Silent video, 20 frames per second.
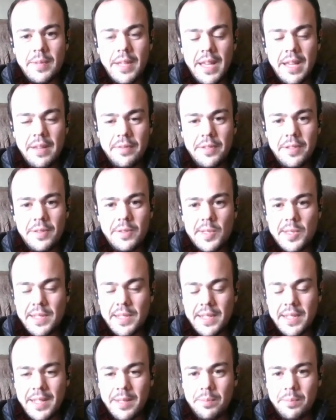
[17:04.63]
avenues
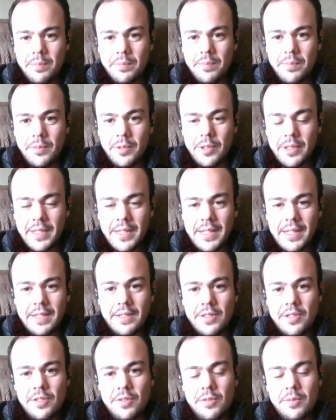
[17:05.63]
that I'm looking
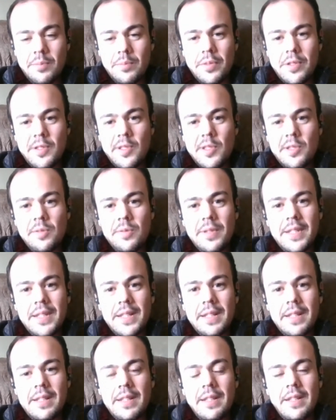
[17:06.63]
into and
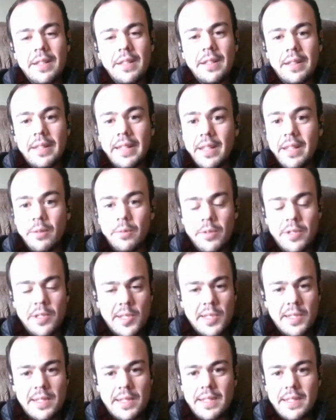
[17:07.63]
pursuing. Language
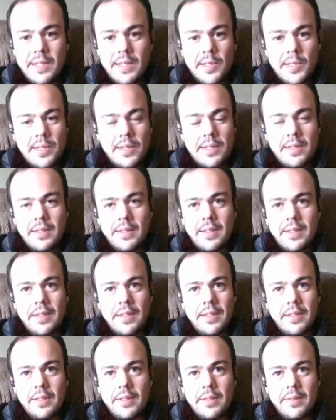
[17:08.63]
studies, a
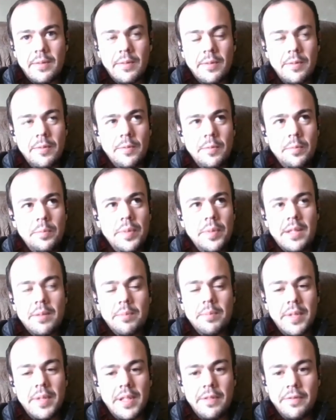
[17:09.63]

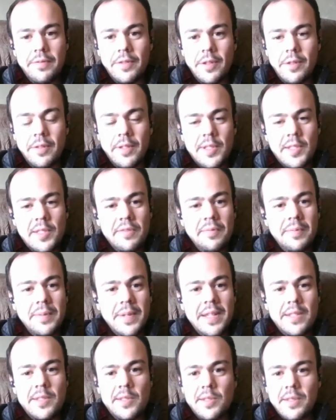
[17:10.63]
big focus of
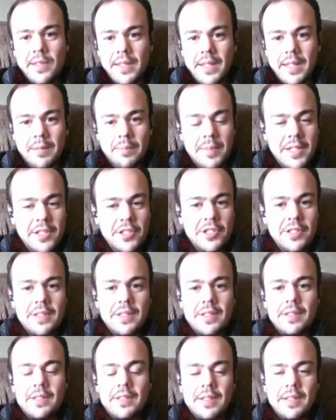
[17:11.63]
mine. So like I'd
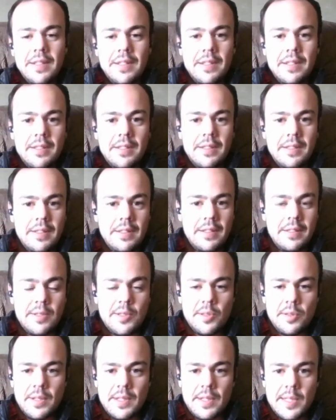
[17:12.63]
mentioned,
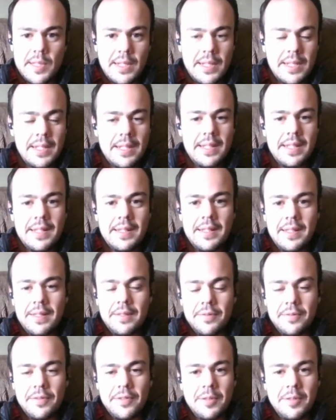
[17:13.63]
so I'd studied Hindi
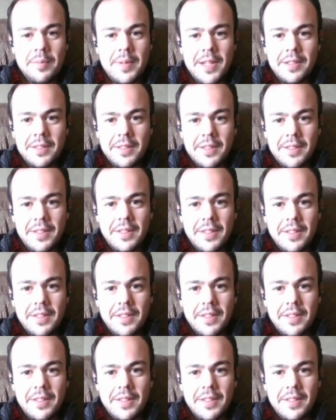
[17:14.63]
for about